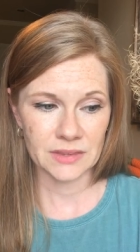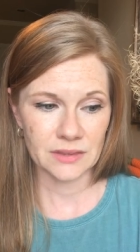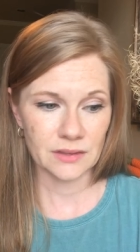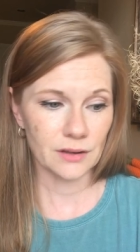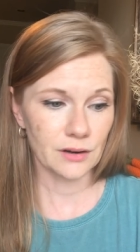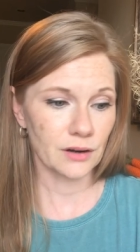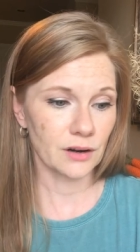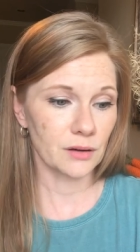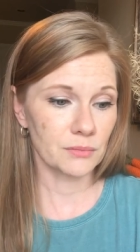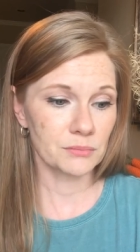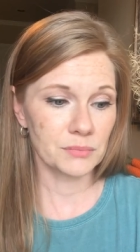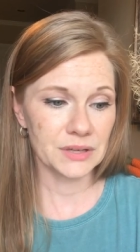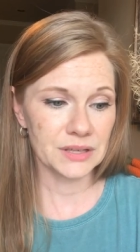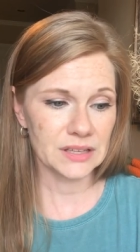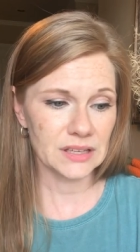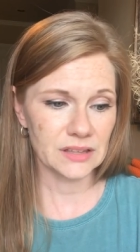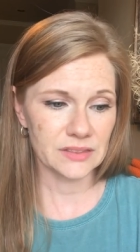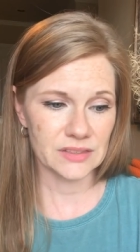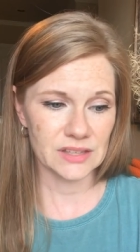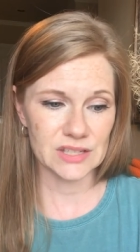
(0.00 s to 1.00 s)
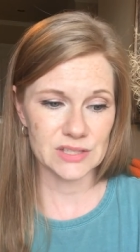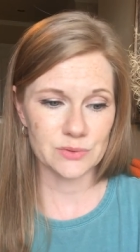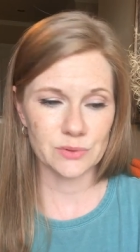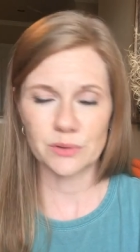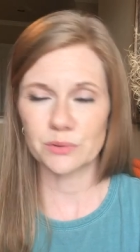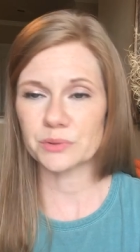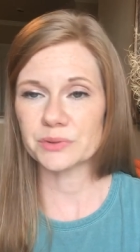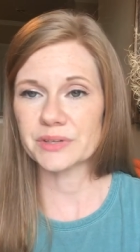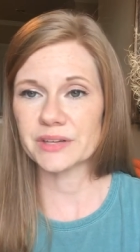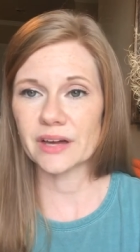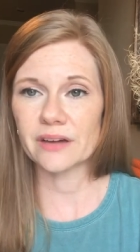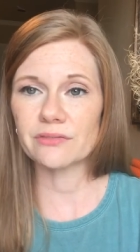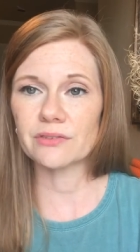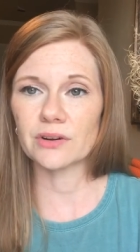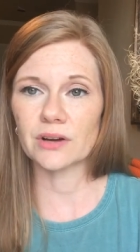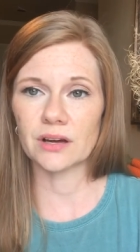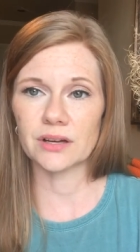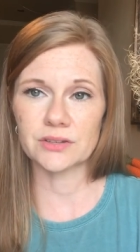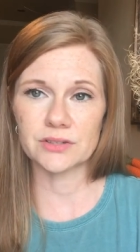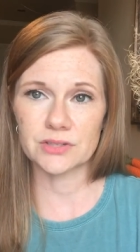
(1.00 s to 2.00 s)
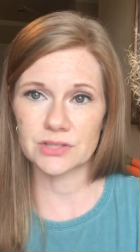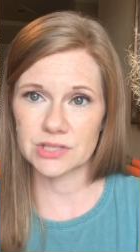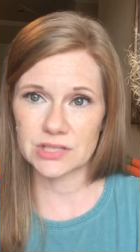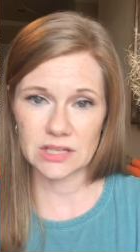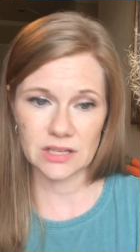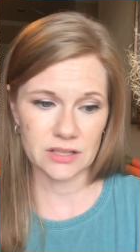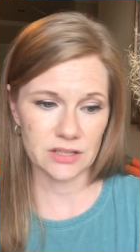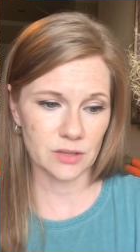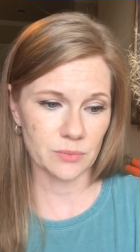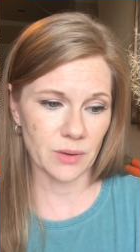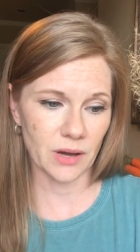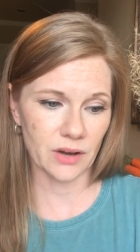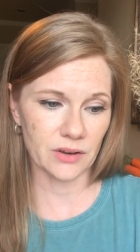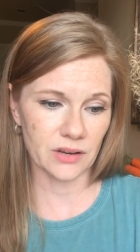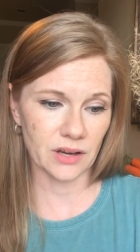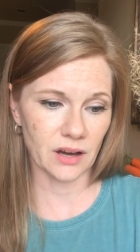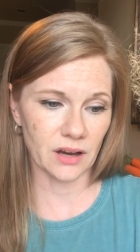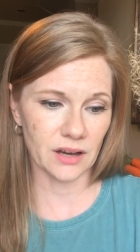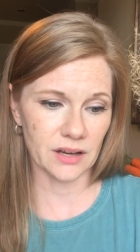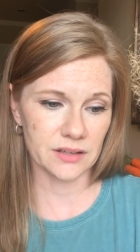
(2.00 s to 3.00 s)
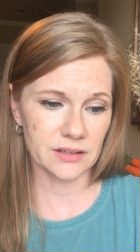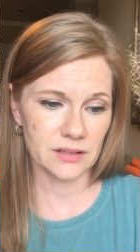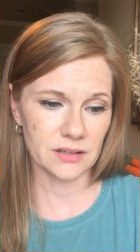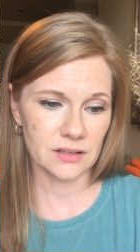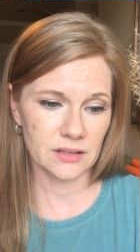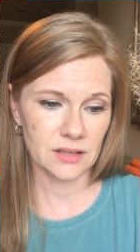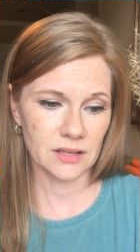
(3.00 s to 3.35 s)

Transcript: There are many things we will never understand about God.